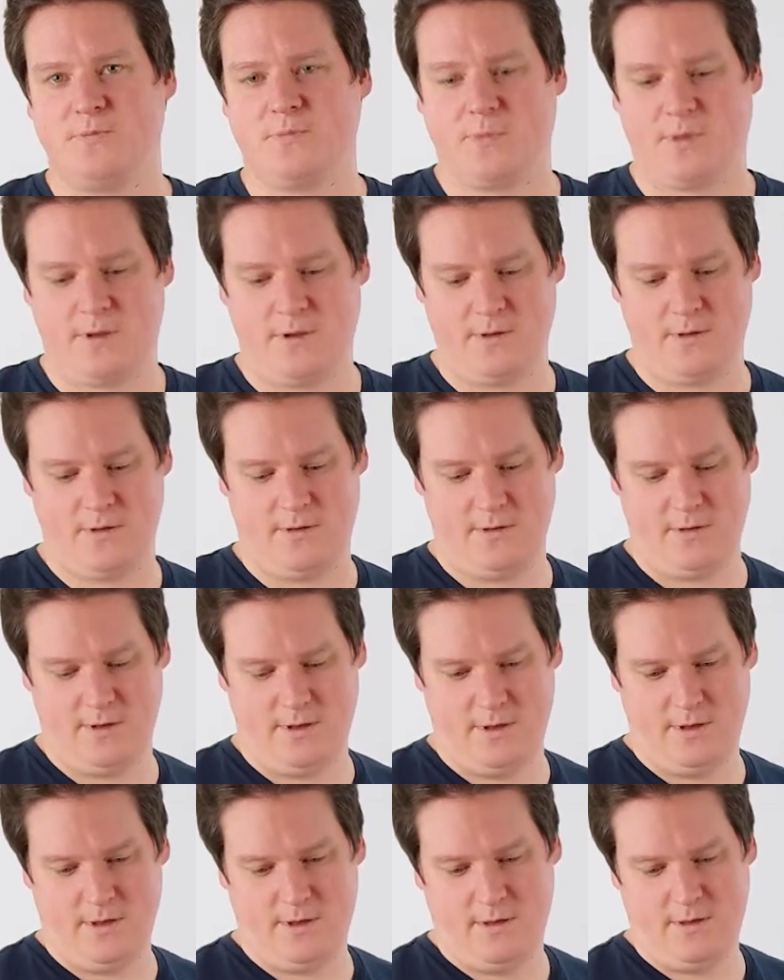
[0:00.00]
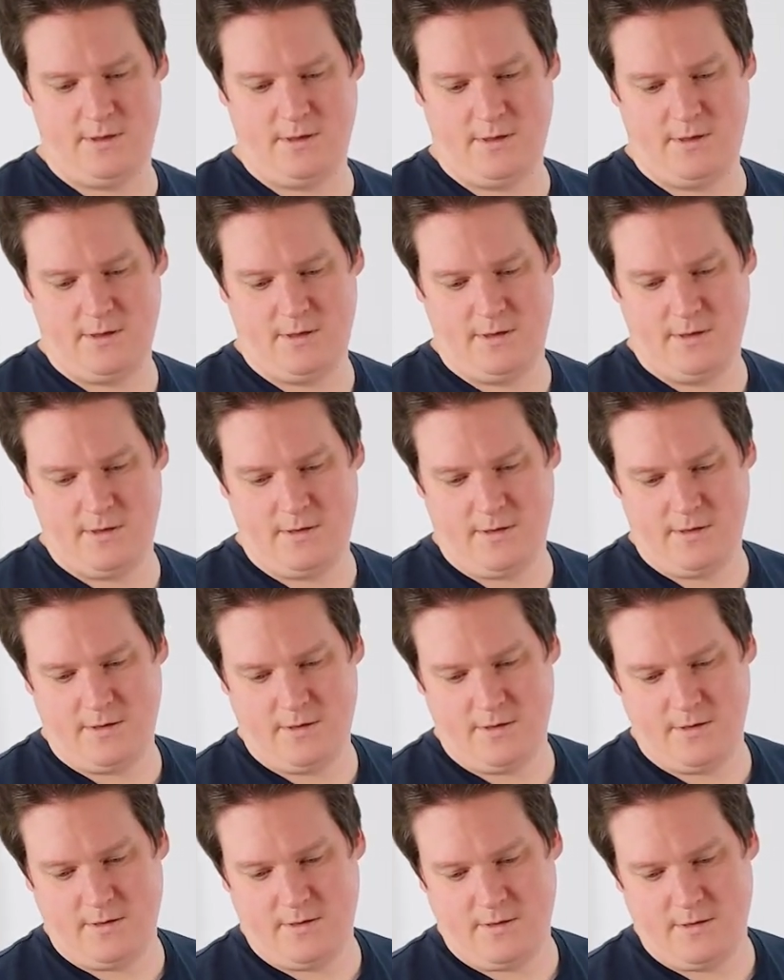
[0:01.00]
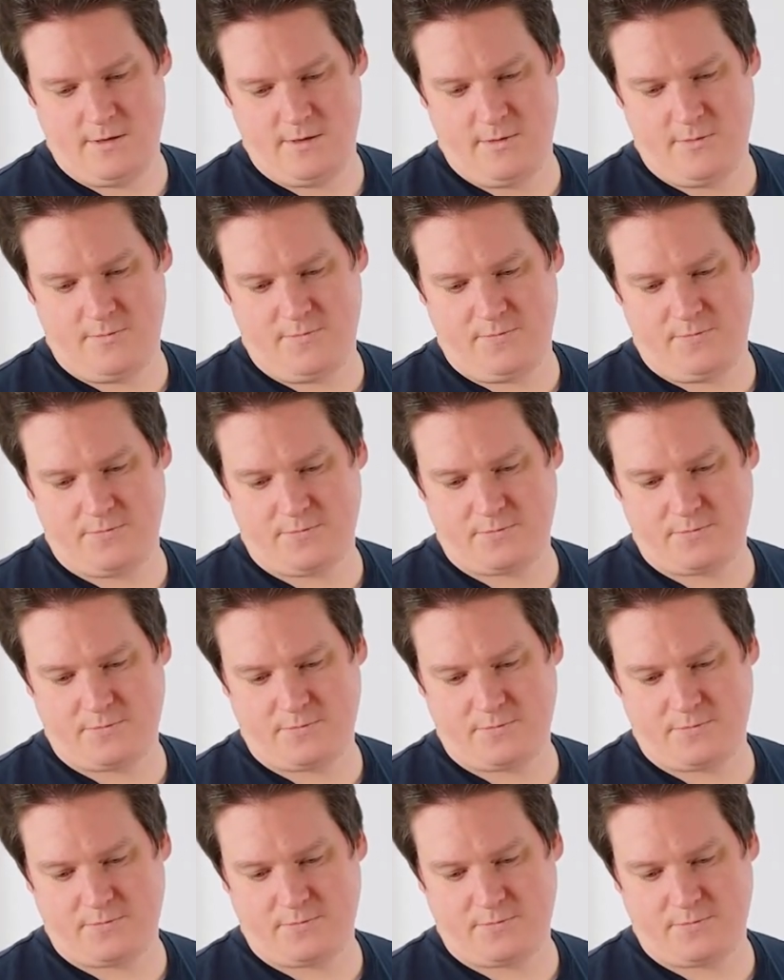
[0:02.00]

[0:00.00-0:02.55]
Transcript: No one is speaking in this clip.